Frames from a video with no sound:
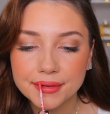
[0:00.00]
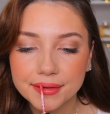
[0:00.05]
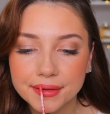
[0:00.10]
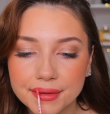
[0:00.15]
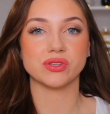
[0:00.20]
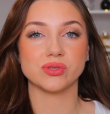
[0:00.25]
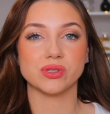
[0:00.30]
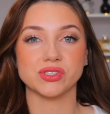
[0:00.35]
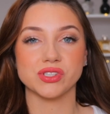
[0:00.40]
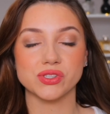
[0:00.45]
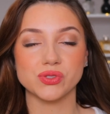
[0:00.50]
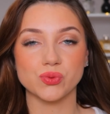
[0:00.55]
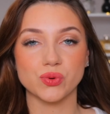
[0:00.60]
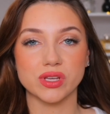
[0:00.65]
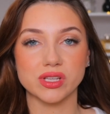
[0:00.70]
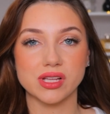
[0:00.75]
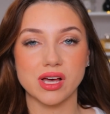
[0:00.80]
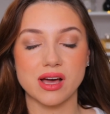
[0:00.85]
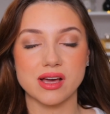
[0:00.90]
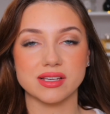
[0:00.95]
So I just
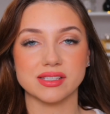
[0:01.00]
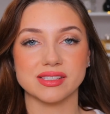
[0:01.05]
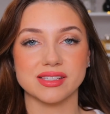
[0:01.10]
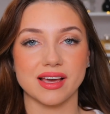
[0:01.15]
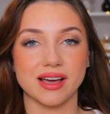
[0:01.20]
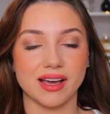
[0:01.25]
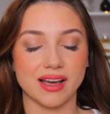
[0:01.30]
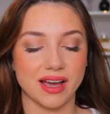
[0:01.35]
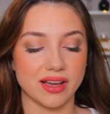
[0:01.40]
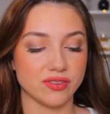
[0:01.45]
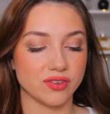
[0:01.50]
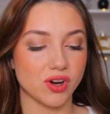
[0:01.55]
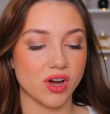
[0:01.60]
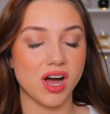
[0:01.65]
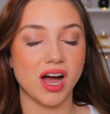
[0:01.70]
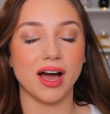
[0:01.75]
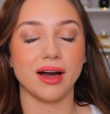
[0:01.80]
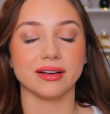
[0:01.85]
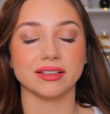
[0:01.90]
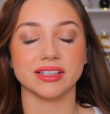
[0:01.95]
realized that I forgot
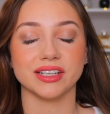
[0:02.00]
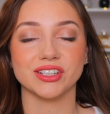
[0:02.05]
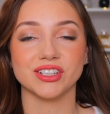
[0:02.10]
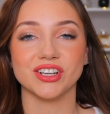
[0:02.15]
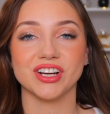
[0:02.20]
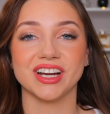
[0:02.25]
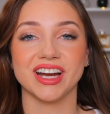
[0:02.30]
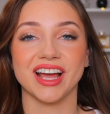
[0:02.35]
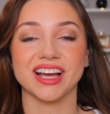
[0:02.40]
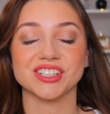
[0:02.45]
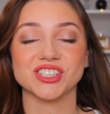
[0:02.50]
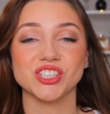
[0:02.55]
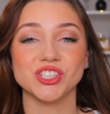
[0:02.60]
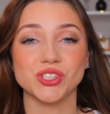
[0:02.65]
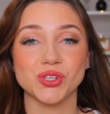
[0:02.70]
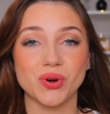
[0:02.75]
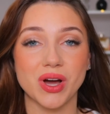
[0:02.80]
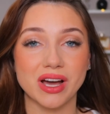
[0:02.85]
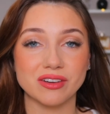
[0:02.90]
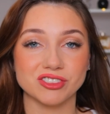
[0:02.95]
highlighter, and I actually
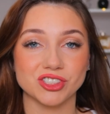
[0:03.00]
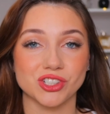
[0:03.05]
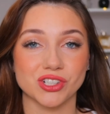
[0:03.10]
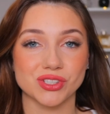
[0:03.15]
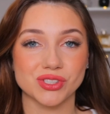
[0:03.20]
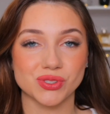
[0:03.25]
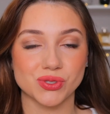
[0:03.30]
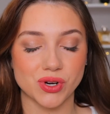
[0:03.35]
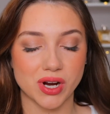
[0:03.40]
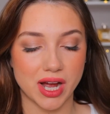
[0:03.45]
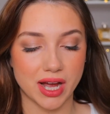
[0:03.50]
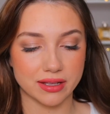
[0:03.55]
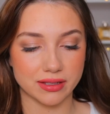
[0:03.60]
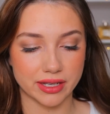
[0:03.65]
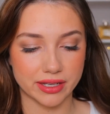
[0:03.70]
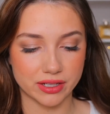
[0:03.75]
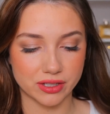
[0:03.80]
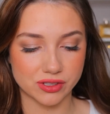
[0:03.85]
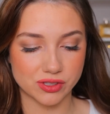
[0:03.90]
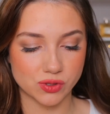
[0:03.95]
don't have a drugstore
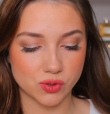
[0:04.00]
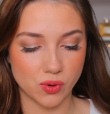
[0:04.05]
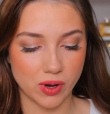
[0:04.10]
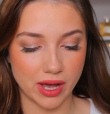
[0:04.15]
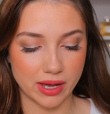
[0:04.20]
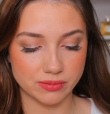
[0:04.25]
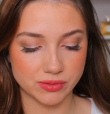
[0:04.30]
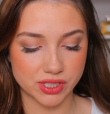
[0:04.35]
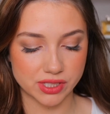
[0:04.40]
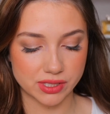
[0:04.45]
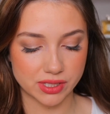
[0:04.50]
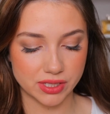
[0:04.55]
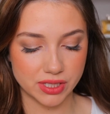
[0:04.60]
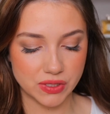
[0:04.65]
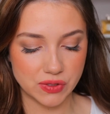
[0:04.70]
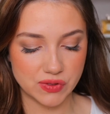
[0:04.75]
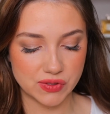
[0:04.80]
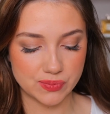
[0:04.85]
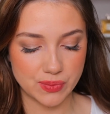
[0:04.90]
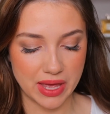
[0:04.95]
highlighter, so I'm just going to
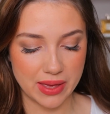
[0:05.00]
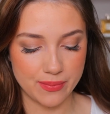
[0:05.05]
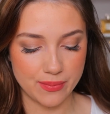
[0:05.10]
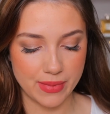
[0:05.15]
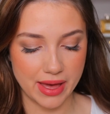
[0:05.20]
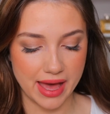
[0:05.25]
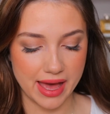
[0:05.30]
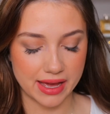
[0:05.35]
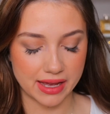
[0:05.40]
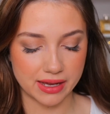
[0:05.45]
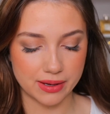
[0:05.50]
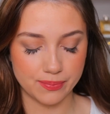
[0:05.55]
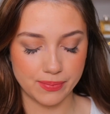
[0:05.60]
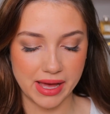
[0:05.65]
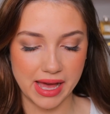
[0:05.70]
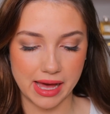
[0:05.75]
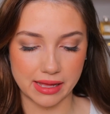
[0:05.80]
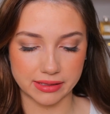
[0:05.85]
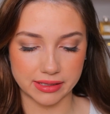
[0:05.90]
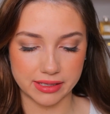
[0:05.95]
use my MAC
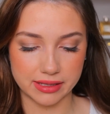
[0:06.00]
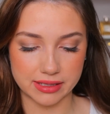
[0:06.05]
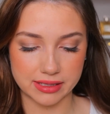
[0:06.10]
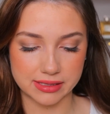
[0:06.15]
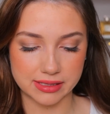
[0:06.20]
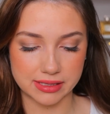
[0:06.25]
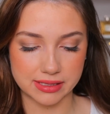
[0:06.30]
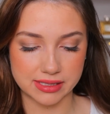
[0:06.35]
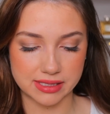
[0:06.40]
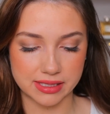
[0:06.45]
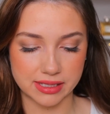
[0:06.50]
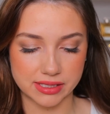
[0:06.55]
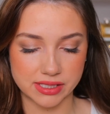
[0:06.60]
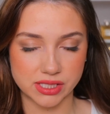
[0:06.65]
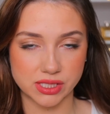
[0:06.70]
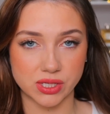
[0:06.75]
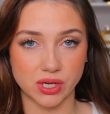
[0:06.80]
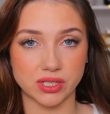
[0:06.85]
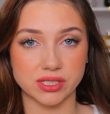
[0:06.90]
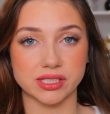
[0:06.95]
palette. This is the
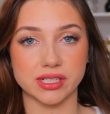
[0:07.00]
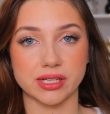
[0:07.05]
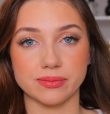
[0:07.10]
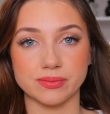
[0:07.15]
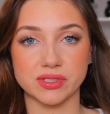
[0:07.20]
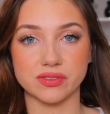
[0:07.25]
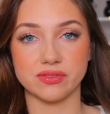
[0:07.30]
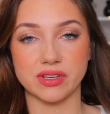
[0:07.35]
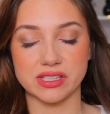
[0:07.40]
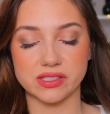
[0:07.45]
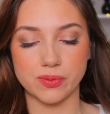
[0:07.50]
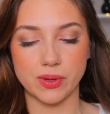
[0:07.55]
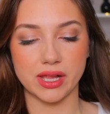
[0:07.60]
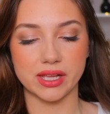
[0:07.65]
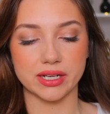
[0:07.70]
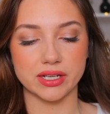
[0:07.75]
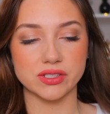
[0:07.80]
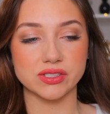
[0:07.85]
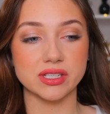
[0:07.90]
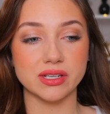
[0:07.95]
Star Dipped Face Palette.
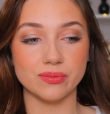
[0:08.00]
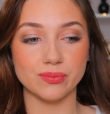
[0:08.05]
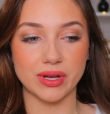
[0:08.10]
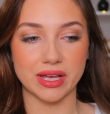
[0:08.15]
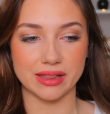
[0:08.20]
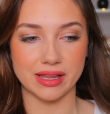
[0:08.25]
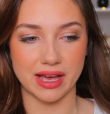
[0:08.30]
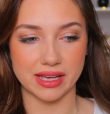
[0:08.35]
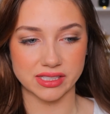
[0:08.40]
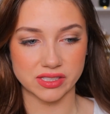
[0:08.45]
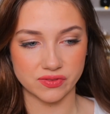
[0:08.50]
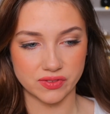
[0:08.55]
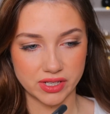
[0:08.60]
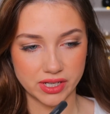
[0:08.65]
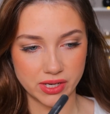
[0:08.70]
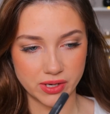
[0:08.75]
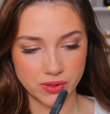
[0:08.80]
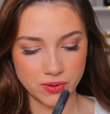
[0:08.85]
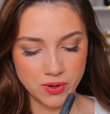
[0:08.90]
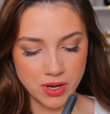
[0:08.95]
I used it in my last
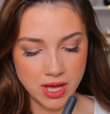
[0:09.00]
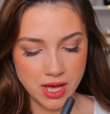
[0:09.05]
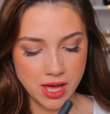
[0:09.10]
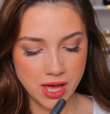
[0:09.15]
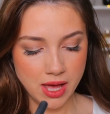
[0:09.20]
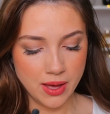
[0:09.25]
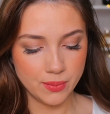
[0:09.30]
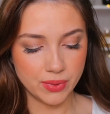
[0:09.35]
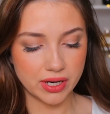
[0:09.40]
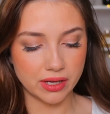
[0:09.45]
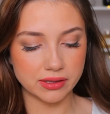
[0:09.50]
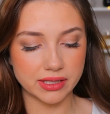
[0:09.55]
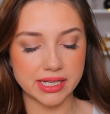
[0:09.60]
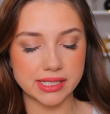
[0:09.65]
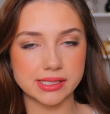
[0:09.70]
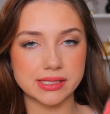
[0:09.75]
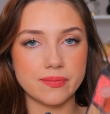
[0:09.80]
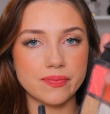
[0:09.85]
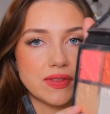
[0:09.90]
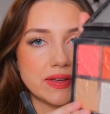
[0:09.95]
video, but I'll link
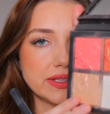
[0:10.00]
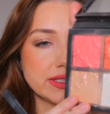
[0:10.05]
something